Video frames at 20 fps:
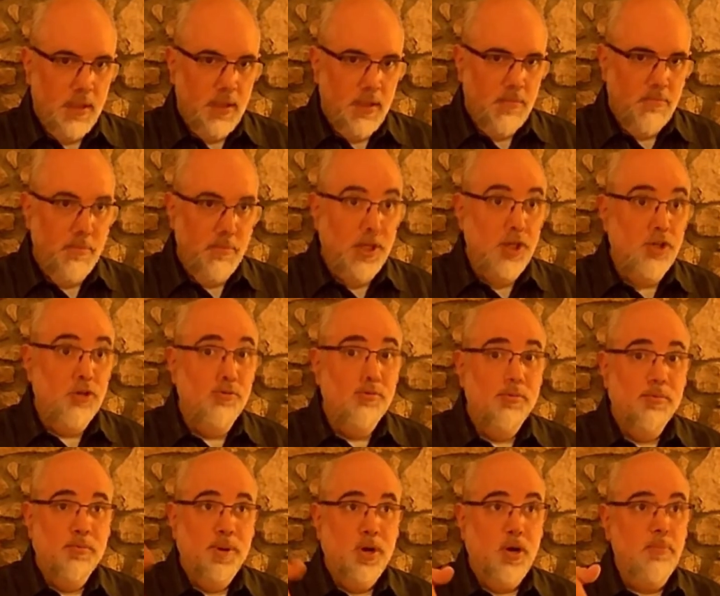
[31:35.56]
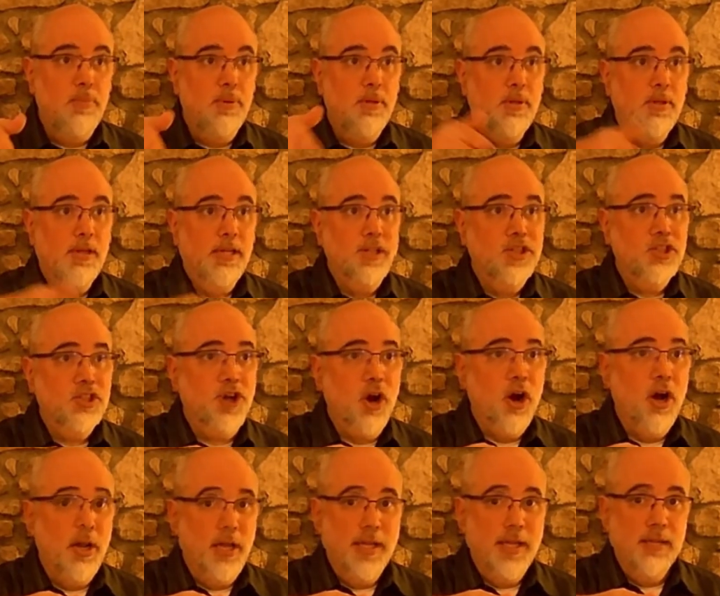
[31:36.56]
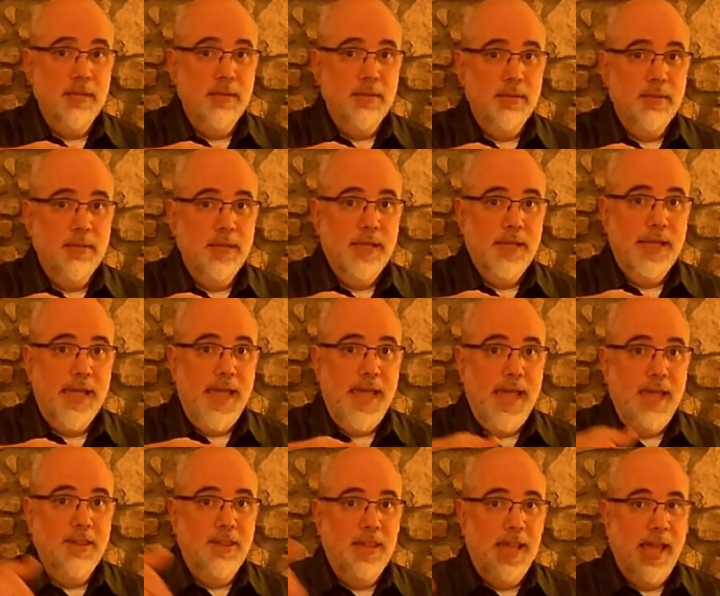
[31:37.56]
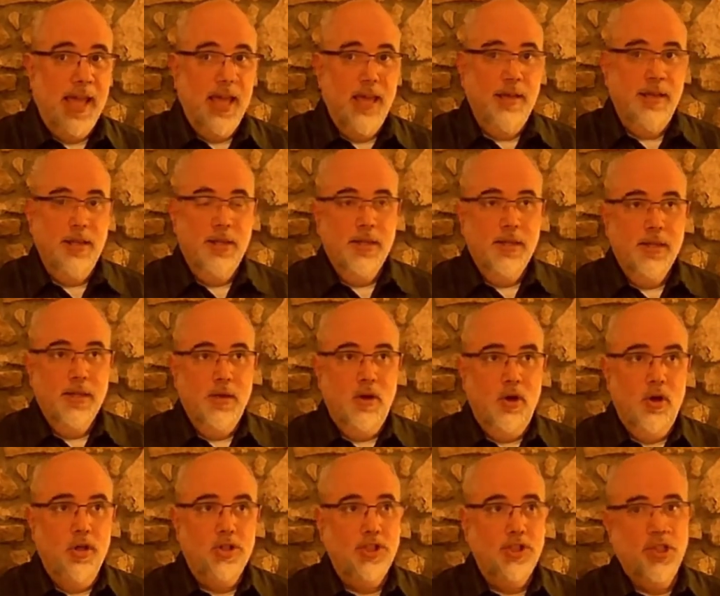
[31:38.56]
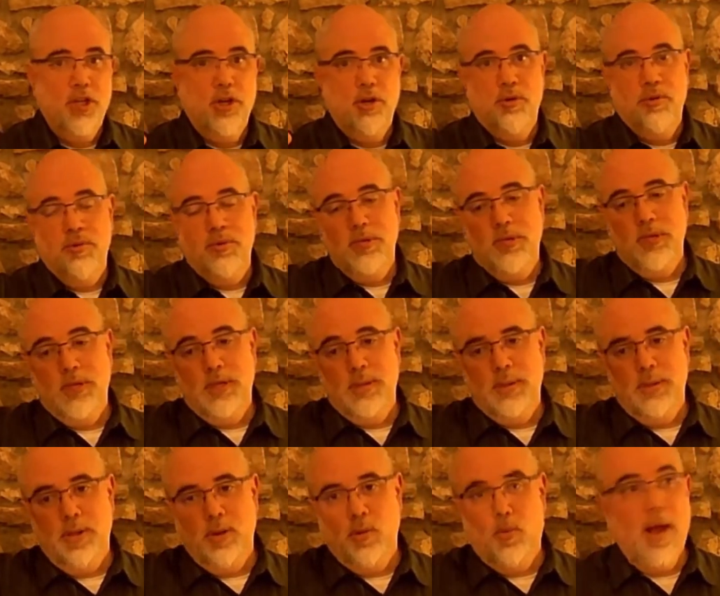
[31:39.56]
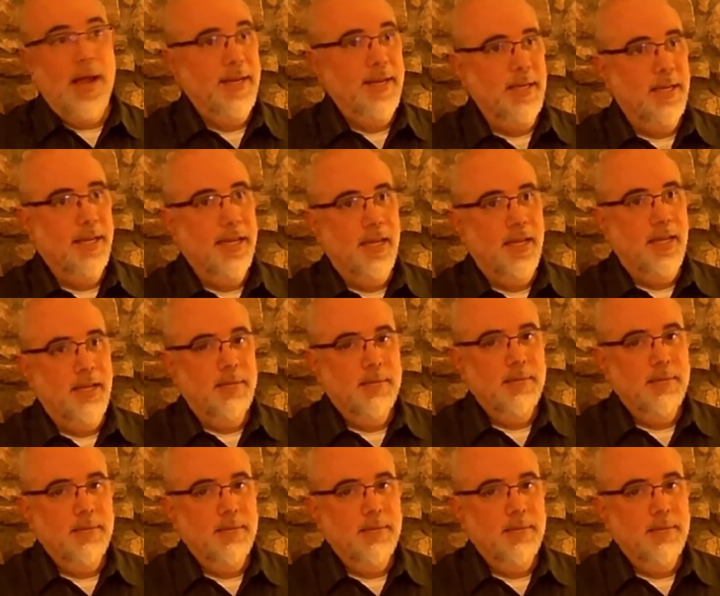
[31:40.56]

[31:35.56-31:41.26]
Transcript: blue, purple, and scarlet, and then also the white linen.